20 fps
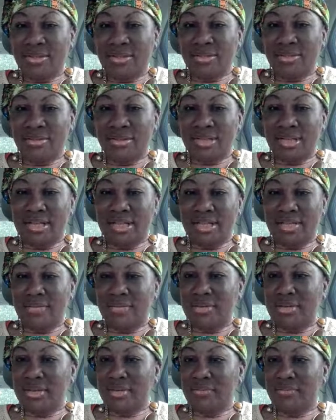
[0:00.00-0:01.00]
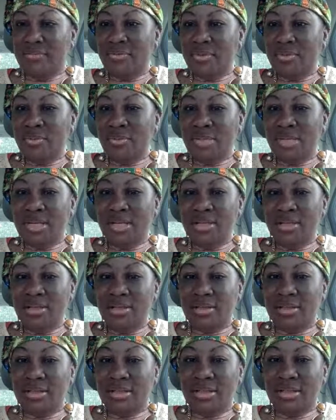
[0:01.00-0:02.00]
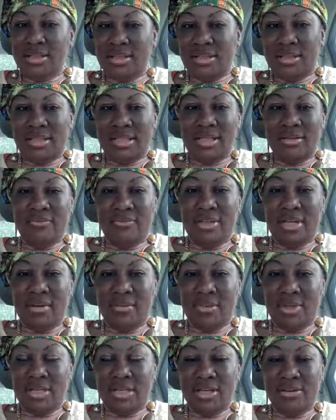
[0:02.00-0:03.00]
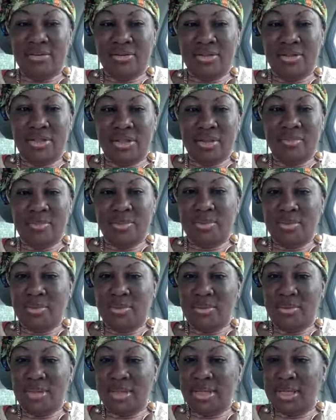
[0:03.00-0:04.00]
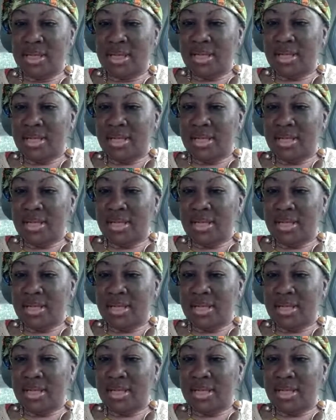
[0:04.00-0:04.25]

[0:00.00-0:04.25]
just going to give it a few minutes, see if anyone else jumps on.